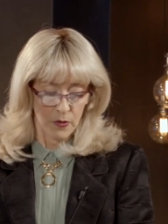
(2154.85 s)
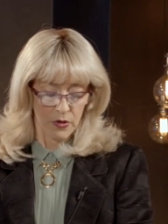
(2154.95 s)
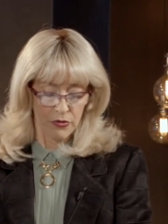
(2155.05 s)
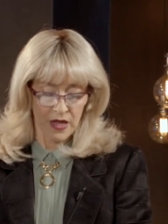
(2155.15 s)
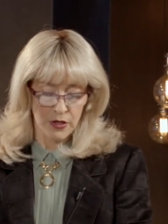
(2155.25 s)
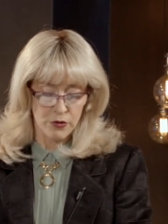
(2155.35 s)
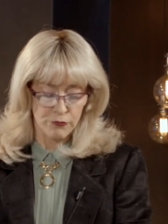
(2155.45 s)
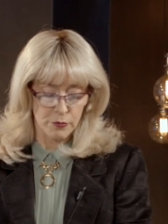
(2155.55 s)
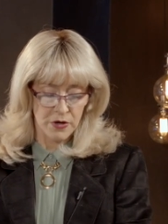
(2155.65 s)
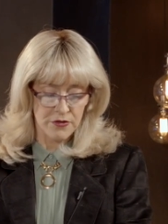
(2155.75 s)
We thank you
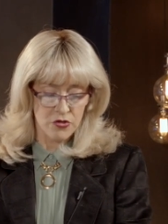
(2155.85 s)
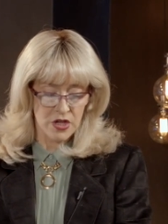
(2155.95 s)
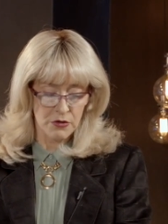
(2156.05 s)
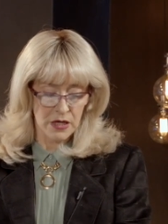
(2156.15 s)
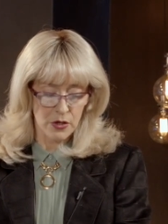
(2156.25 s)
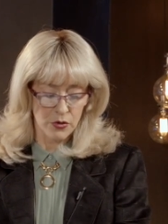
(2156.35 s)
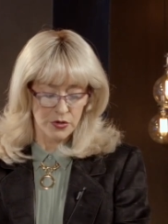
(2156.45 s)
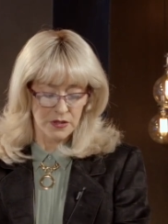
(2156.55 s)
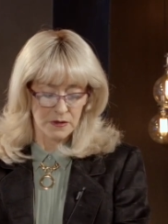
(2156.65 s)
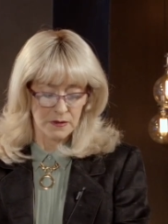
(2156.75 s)
for Brother Jerry,
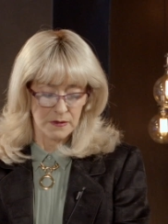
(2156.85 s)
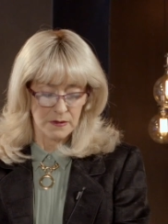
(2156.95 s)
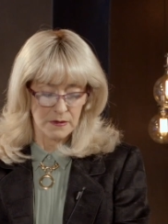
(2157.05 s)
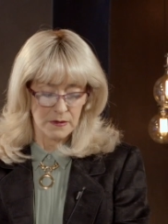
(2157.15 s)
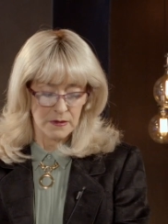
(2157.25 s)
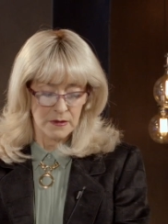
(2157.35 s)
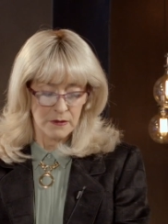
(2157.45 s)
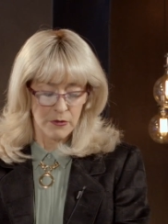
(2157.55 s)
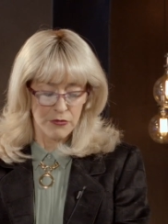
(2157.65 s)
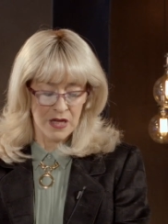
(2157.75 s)
Lord.
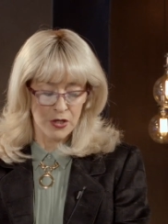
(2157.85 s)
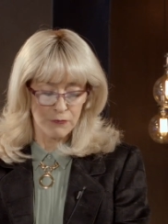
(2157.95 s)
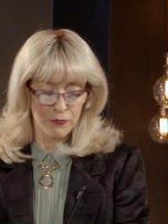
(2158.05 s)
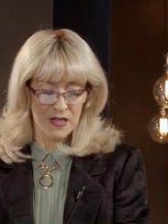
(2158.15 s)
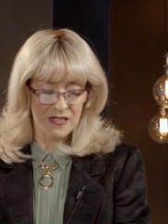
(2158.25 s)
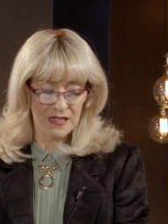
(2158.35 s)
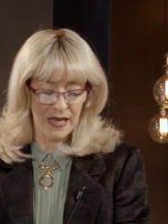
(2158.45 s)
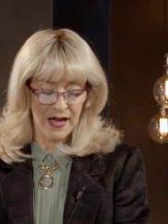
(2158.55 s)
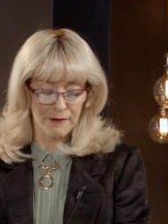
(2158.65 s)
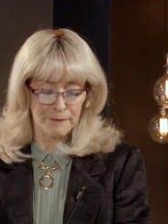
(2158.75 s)
We thank you for his
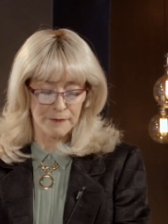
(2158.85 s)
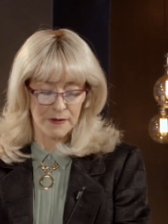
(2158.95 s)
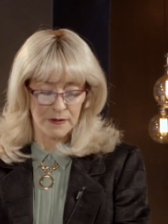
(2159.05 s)
life